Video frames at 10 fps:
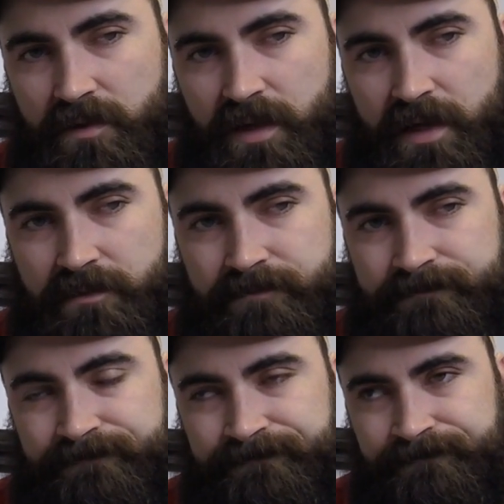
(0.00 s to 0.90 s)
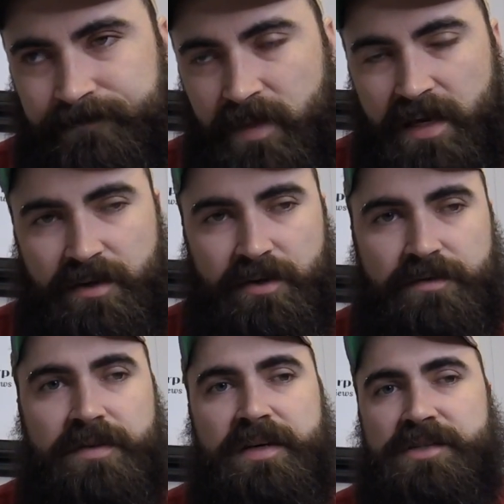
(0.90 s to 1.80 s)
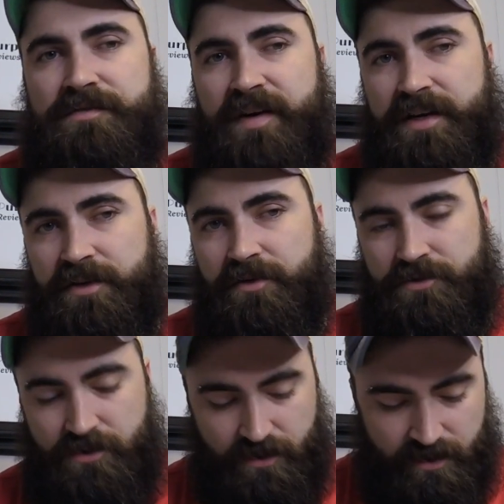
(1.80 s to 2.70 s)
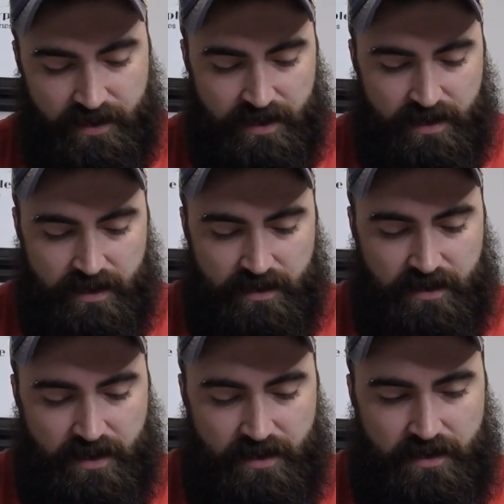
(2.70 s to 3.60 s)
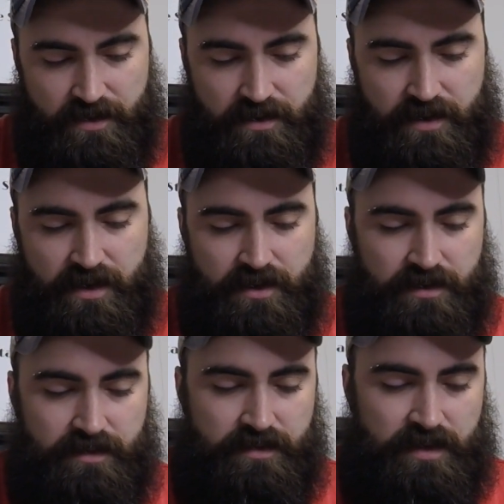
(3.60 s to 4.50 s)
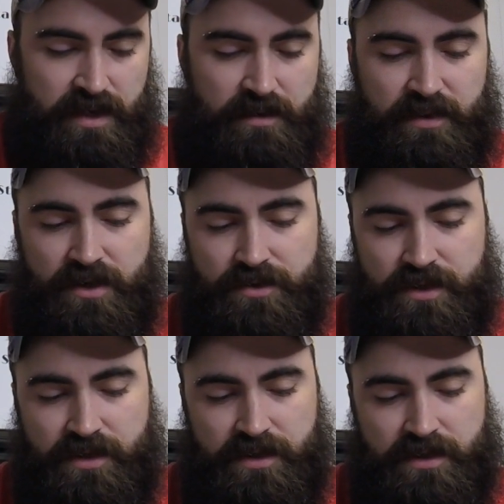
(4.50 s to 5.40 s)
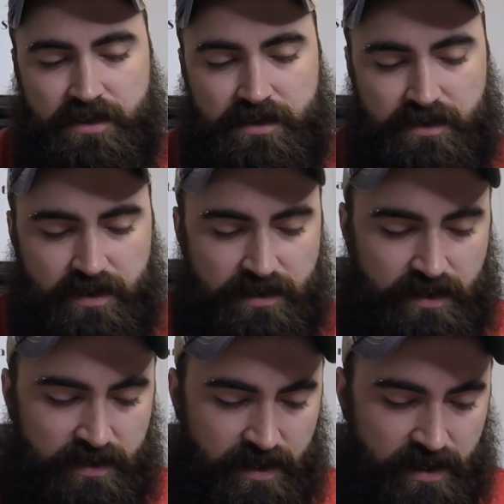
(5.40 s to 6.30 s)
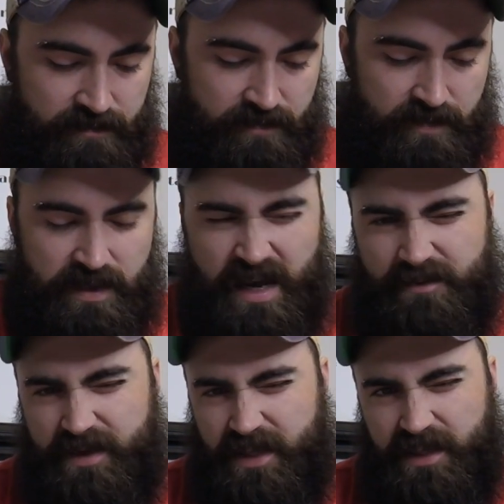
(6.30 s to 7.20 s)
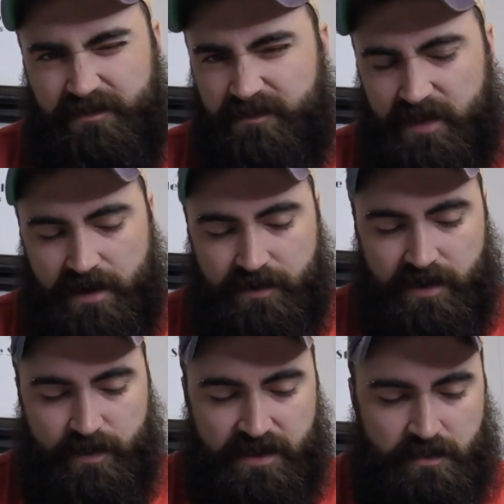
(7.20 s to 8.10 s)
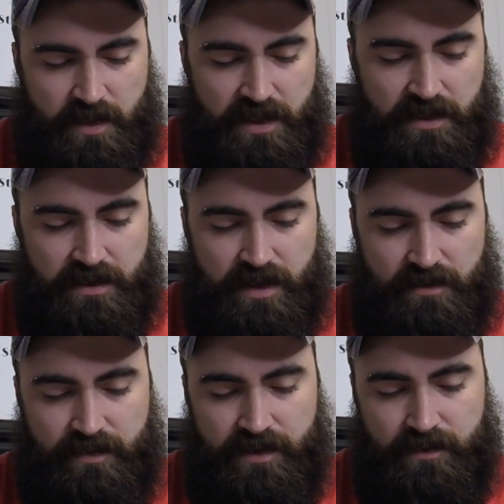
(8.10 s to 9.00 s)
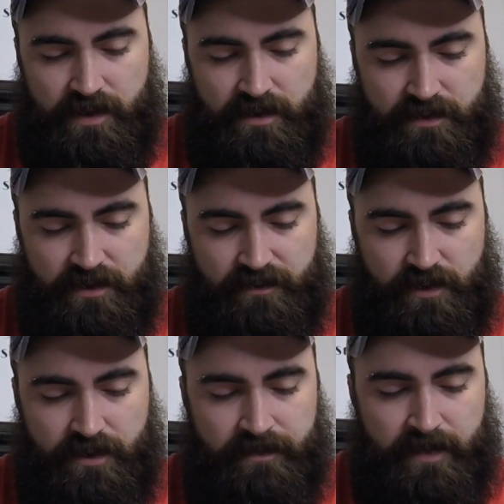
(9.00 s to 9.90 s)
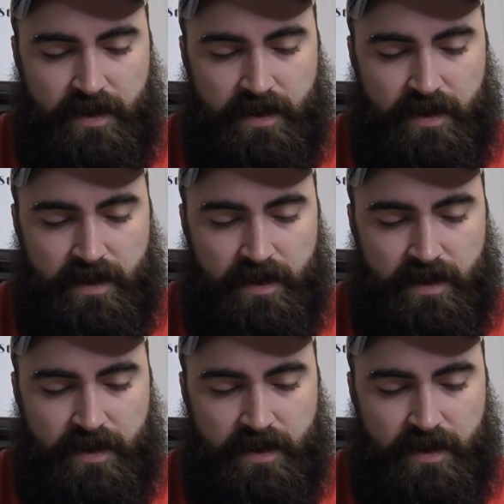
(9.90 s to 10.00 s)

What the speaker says: like, I don't know, the things you find in a grocery store. So, the hemp lotions, things like that. Not really my speed, not really what I was looking for.